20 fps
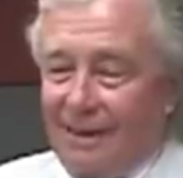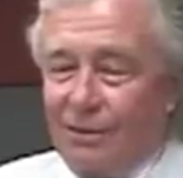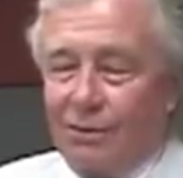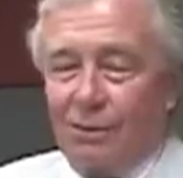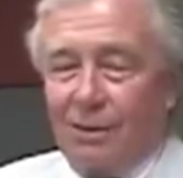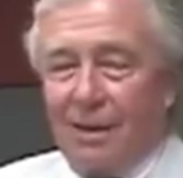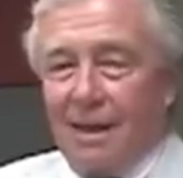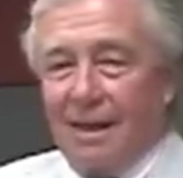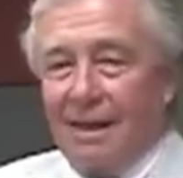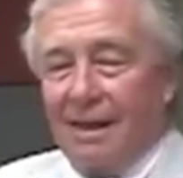It's
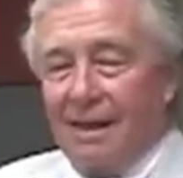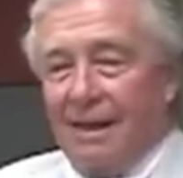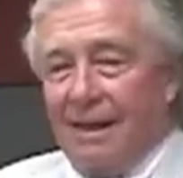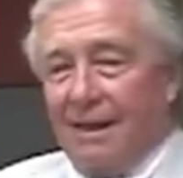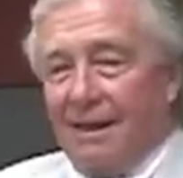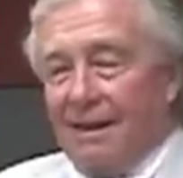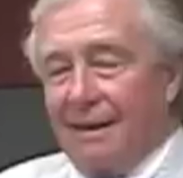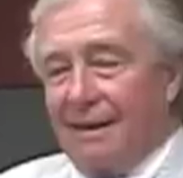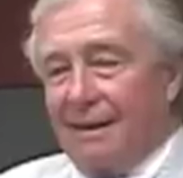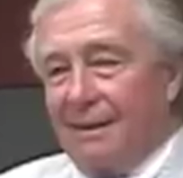great.
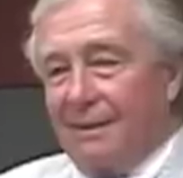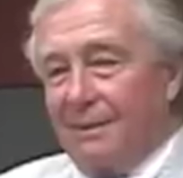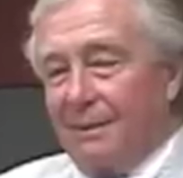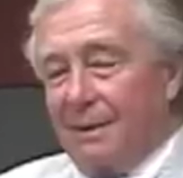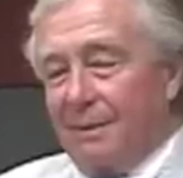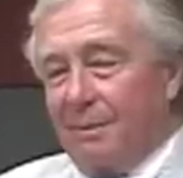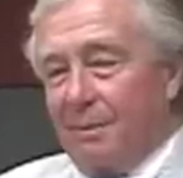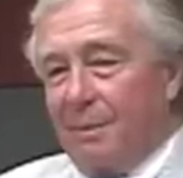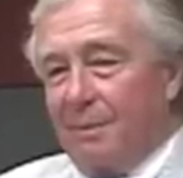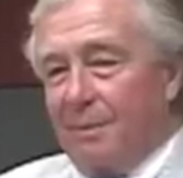
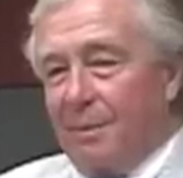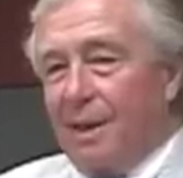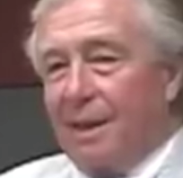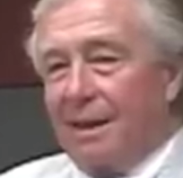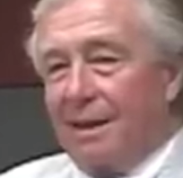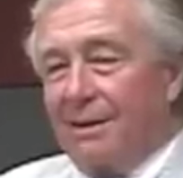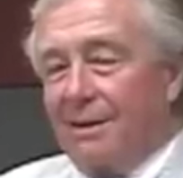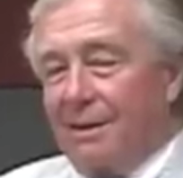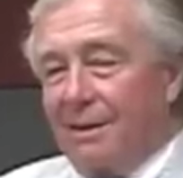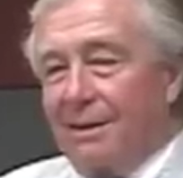
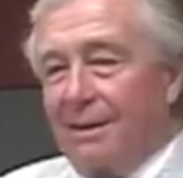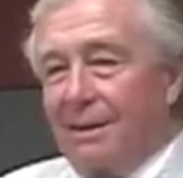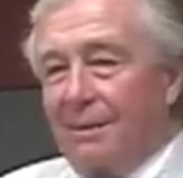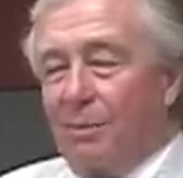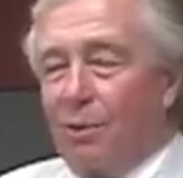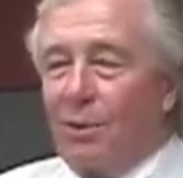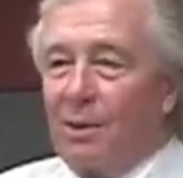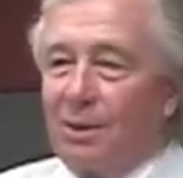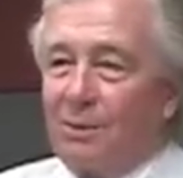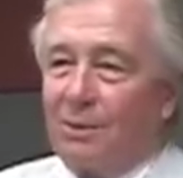But the
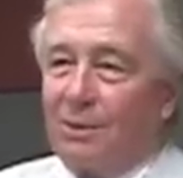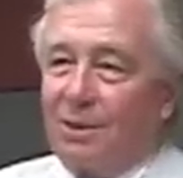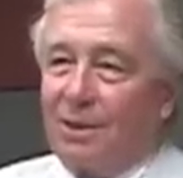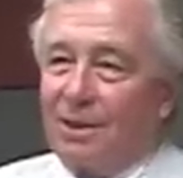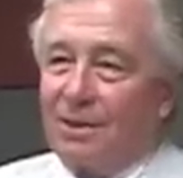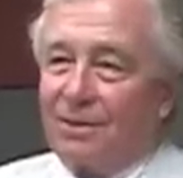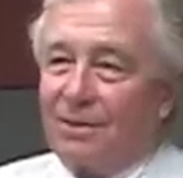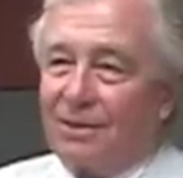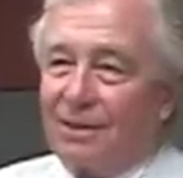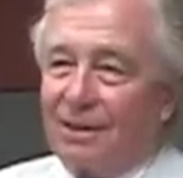point
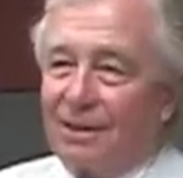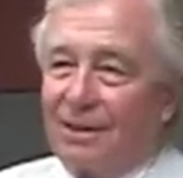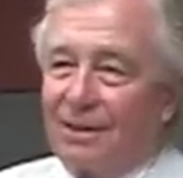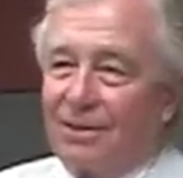was,